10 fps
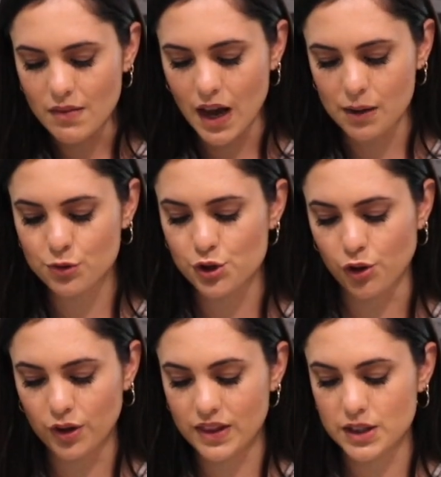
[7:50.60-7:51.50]
I'm
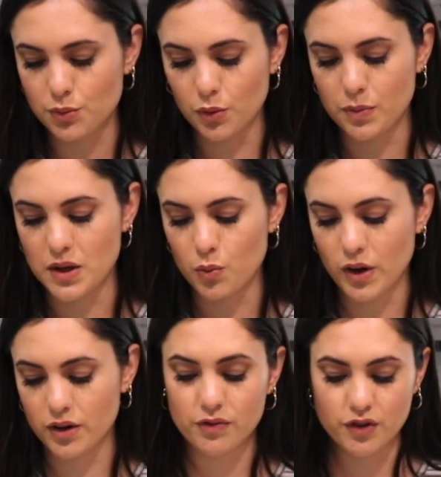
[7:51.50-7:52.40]
sure this will be
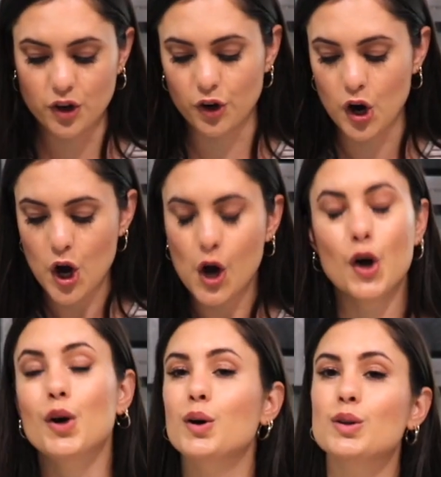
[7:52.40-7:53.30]
one of your
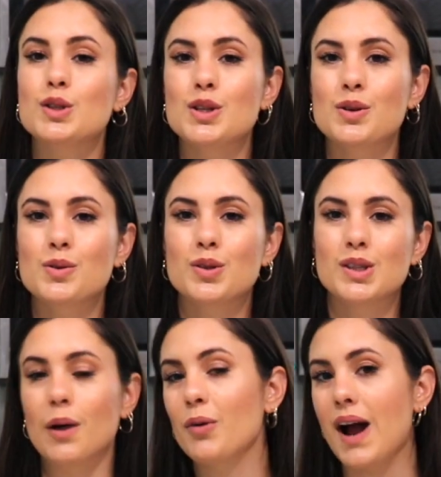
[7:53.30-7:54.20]
go-to
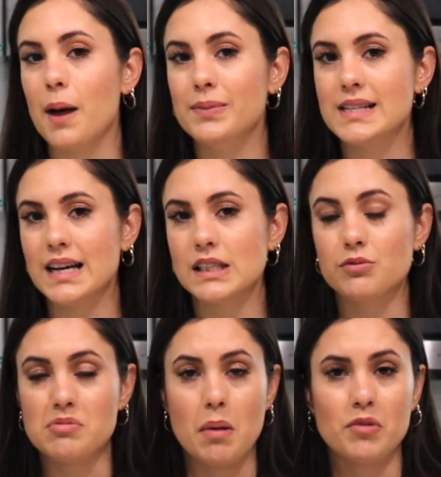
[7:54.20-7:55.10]
summer appetizers.
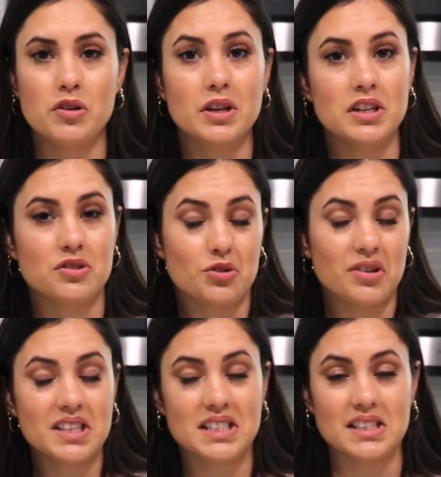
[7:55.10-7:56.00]
Remember, you can
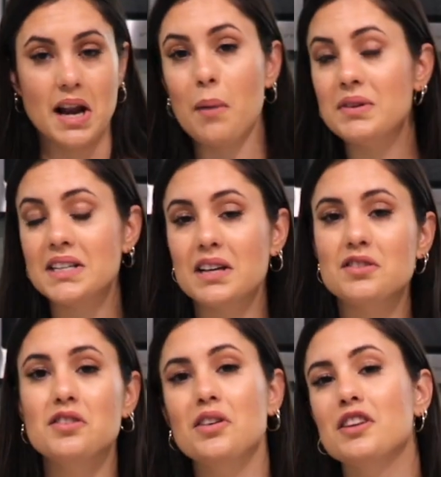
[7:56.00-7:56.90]
enjoy this as an
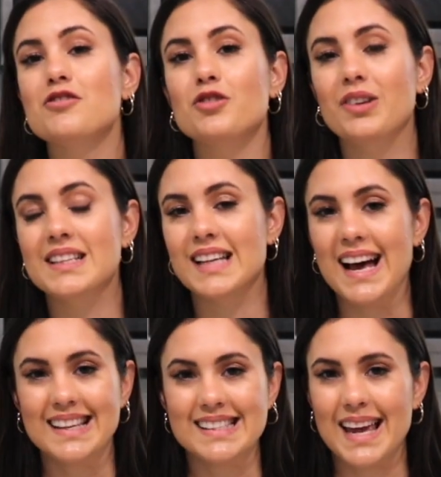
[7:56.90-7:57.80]
appetizer, you can enjoy this
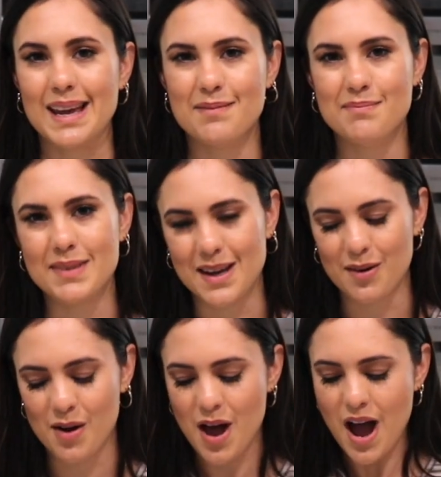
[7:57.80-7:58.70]
as a
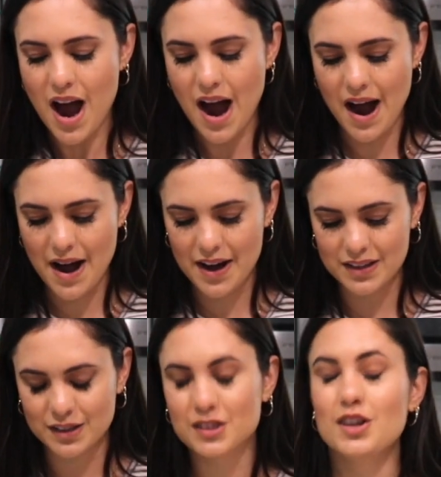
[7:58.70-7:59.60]
meal.
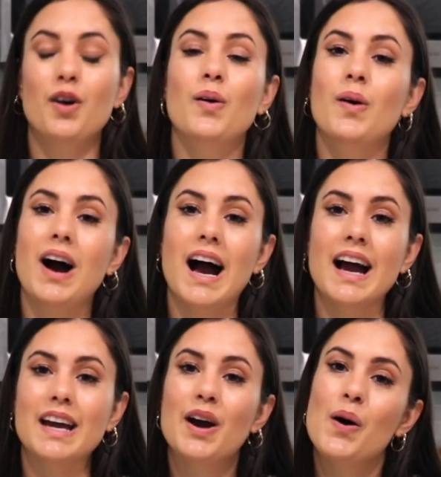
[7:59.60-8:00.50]
So I